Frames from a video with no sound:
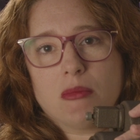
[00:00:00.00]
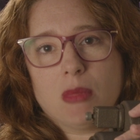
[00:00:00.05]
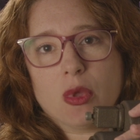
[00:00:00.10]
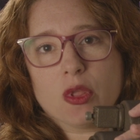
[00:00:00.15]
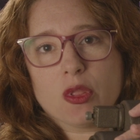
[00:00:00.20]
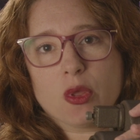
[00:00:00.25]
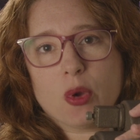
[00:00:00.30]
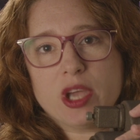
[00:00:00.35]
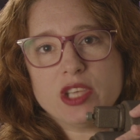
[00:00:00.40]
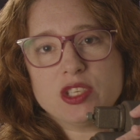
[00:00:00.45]

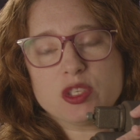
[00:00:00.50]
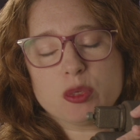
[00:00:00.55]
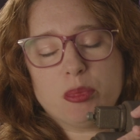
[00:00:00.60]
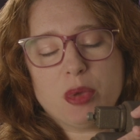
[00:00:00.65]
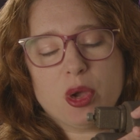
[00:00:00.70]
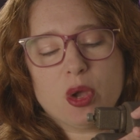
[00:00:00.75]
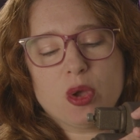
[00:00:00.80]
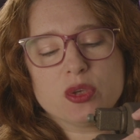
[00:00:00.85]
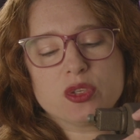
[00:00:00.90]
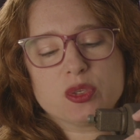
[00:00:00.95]
although I
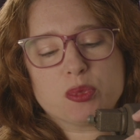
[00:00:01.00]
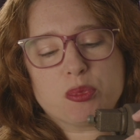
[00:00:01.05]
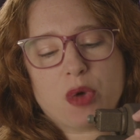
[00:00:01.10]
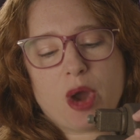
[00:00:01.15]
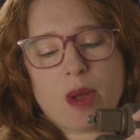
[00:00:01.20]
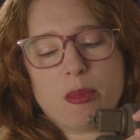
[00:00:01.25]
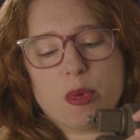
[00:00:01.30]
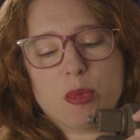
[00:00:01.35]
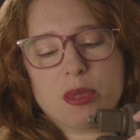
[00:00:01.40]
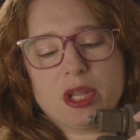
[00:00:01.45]
suppose
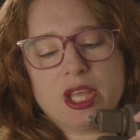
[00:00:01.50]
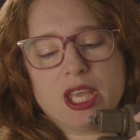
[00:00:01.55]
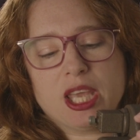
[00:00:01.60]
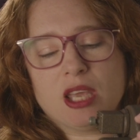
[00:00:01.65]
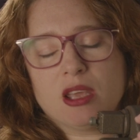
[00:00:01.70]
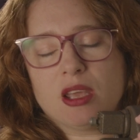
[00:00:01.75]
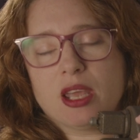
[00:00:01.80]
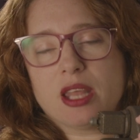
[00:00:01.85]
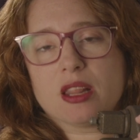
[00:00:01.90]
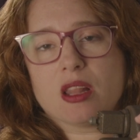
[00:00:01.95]

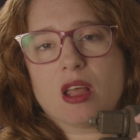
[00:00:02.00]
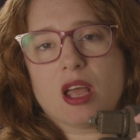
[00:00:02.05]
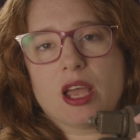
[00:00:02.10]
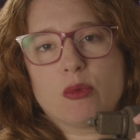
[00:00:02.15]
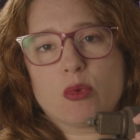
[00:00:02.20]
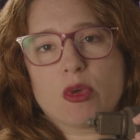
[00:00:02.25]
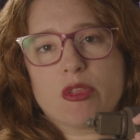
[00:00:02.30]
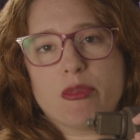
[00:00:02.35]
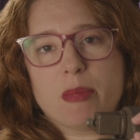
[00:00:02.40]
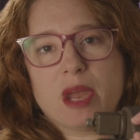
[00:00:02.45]
probably in
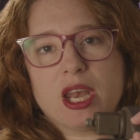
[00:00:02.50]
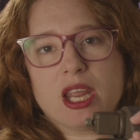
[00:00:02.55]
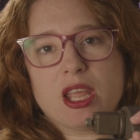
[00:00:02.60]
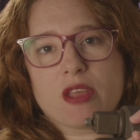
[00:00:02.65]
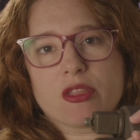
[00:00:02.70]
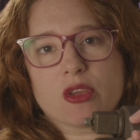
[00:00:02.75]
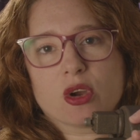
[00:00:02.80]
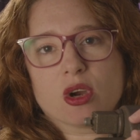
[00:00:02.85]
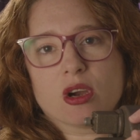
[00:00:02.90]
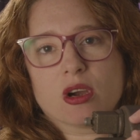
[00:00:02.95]
line with many
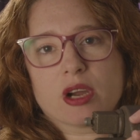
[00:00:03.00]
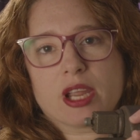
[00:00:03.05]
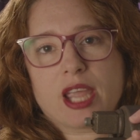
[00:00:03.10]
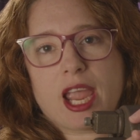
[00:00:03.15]
other